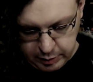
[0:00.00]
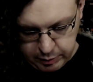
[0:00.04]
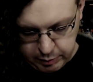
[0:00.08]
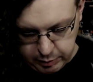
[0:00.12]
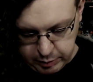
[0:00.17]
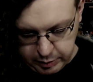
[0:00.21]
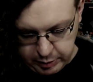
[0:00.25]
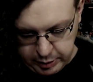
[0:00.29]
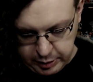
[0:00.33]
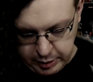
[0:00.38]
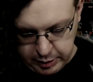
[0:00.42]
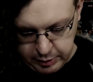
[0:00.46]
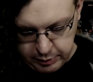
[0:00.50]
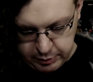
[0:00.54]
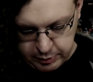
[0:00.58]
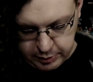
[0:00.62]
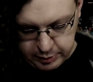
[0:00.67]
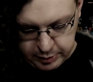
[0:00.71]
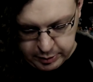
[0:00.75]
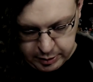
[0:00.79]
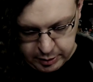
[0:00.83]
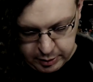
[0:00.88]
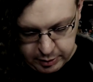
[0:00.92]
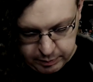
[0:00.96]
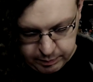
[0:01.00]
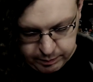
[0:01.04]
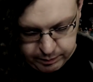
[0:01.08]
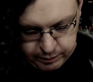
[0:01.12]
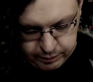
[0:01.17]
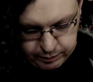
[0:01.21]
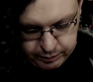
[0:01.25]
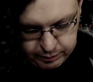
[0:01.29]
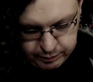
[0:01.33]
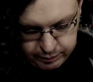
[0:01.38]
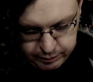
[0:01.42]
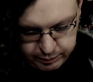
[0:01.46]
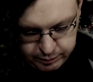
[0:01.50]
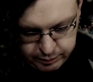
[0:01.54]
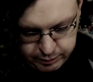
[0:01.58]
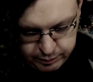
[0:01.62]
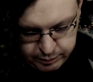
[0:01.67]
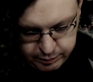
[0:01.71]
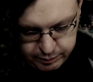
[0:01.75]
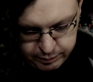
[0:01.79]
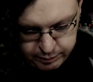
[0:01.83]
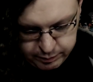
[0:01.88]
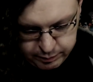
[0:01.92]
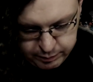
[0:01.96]
3 keys on there.
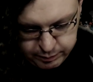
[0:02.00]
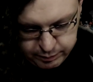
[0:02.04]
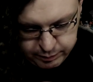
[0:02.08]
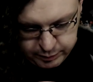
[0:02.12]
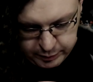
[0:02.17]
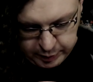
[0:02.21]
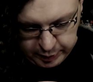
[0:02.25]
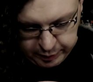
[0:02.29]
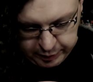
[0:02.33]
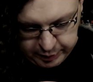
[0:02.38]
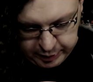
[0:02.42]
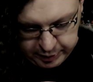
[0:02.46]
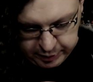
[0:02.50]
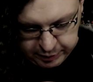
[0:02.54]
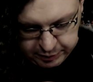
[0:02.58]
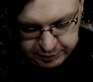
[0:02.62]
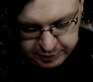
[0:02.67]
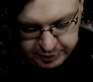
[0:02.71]
Nothing else